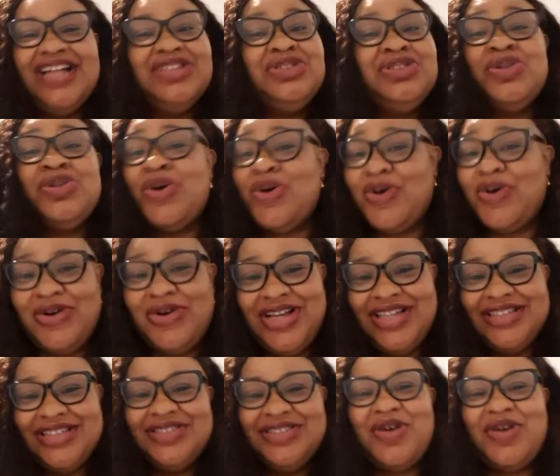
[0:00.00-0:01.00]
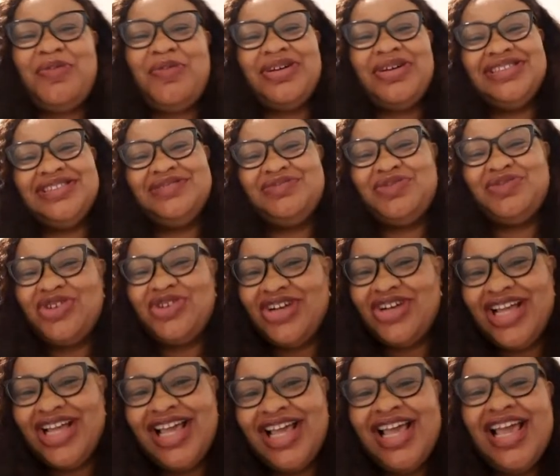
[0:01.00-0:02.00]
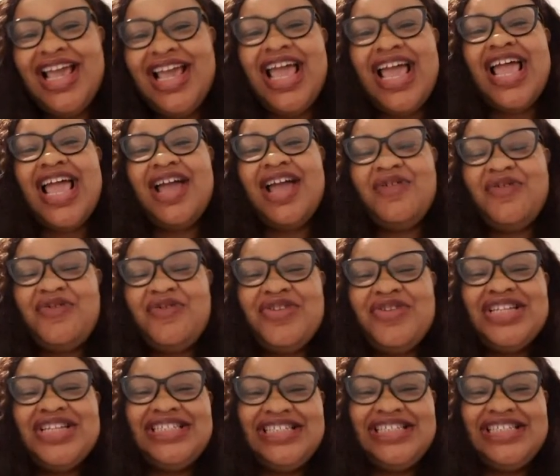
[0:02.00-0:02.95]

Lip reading: No, it's not possible. Every